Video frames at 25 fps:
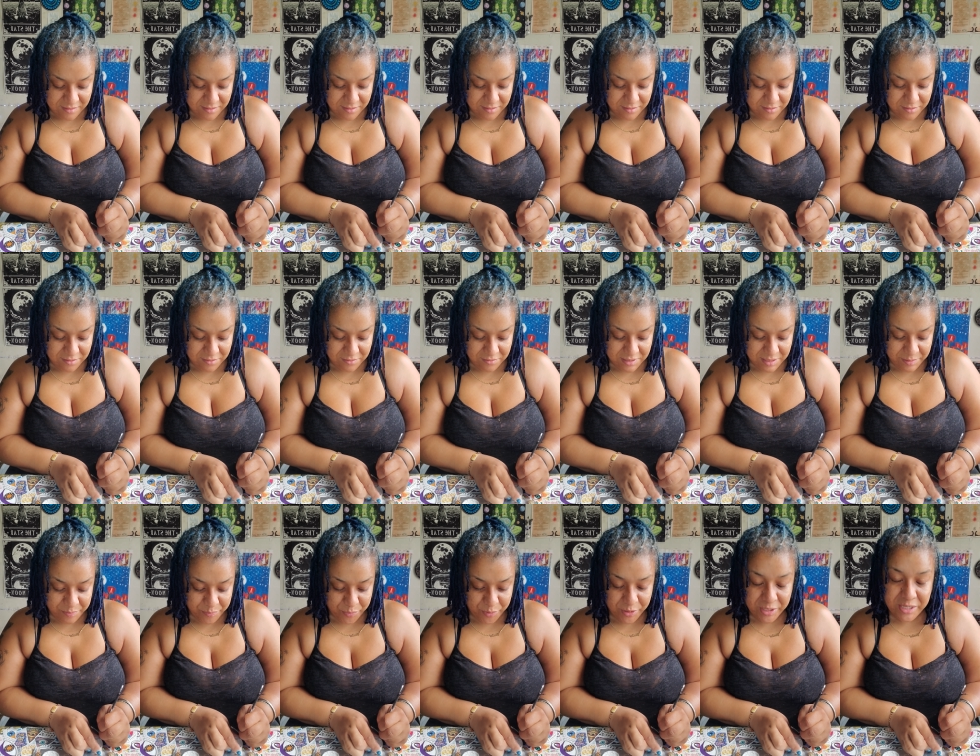You know,
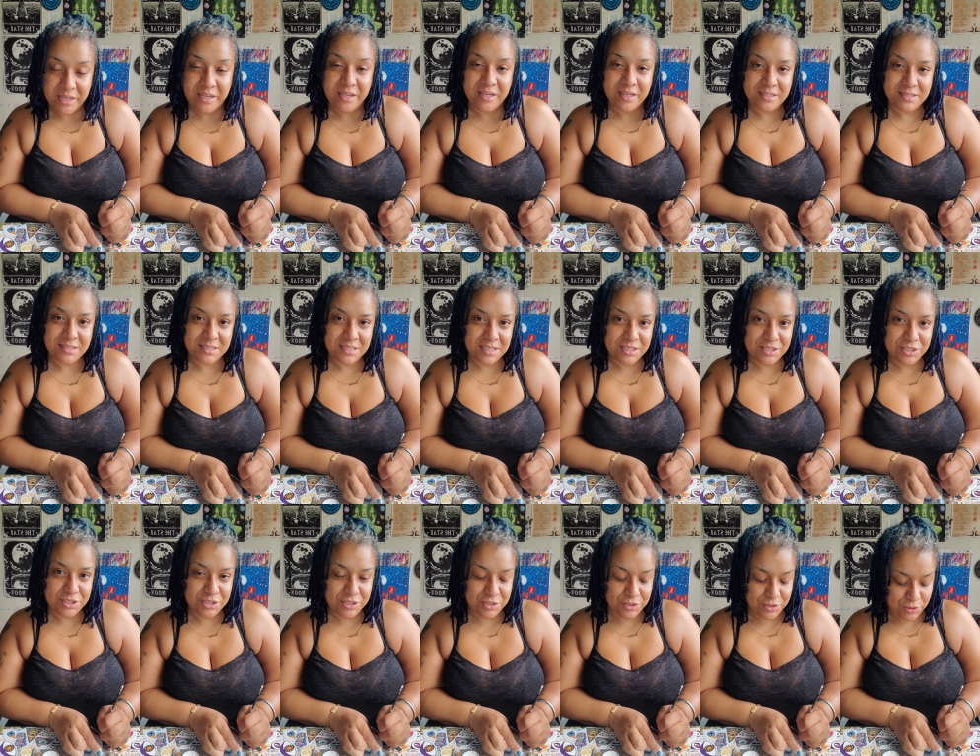I'm bringing
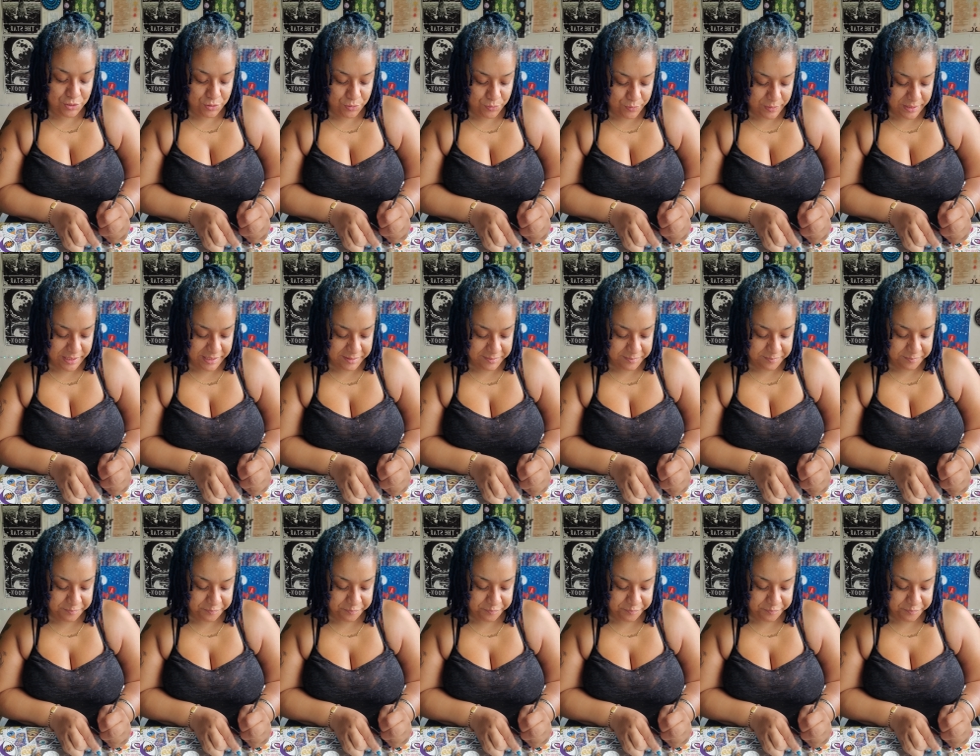attention to it.